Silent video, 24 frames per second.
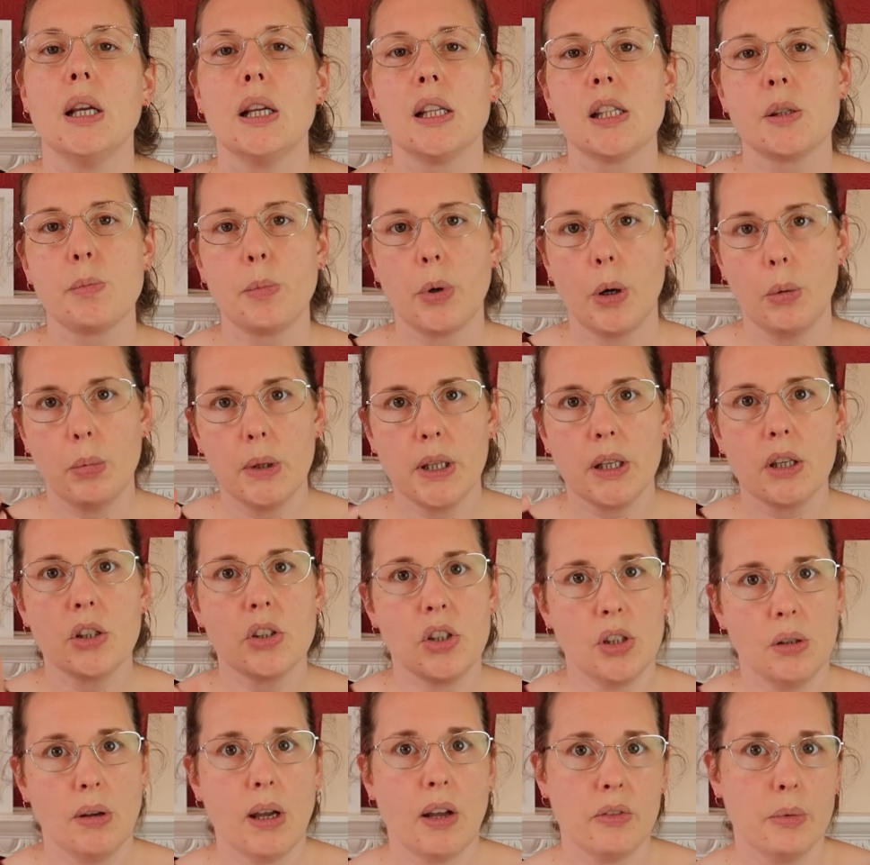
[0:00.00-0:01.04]
it's probably because
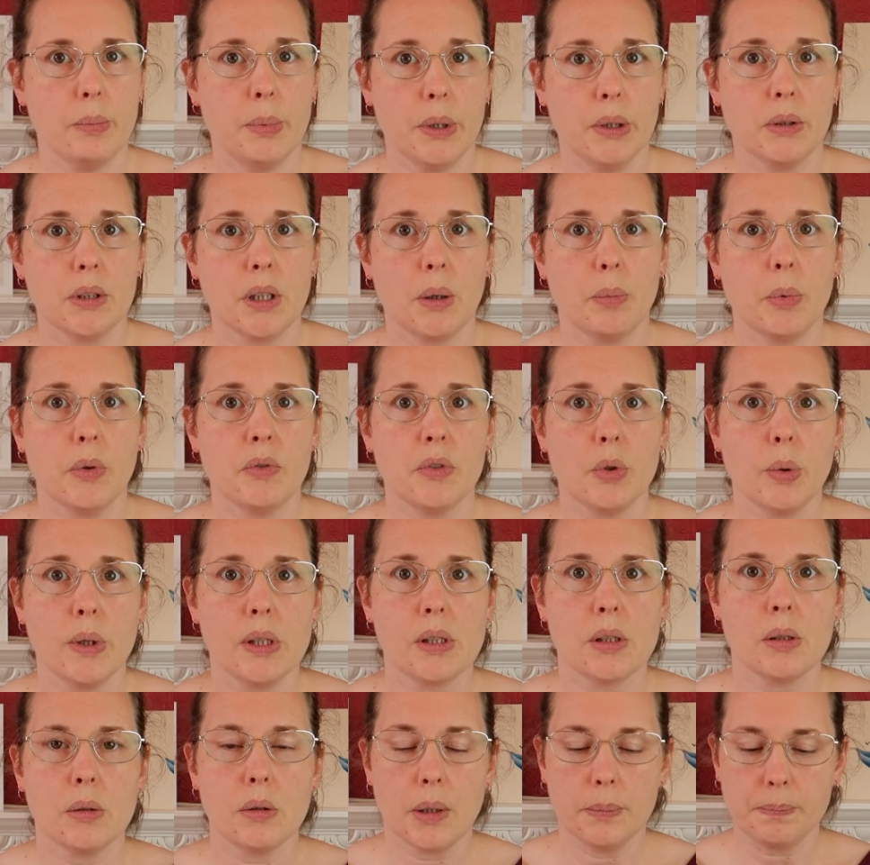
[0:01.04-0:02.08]
you have a build-up of
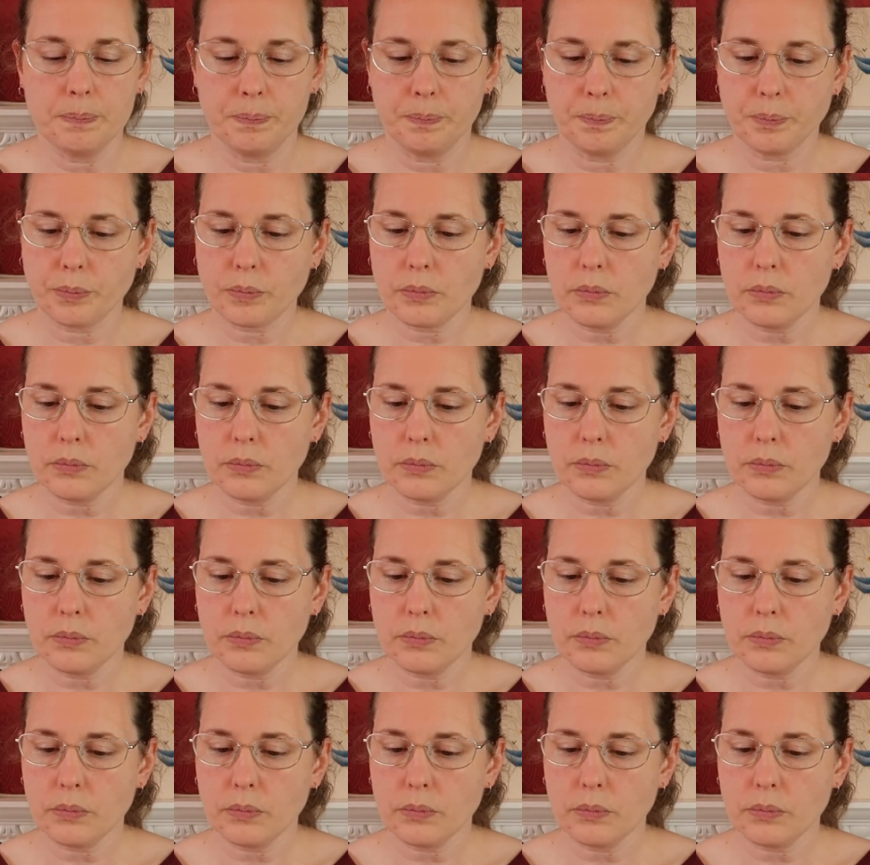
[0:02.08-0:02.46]
twist on them.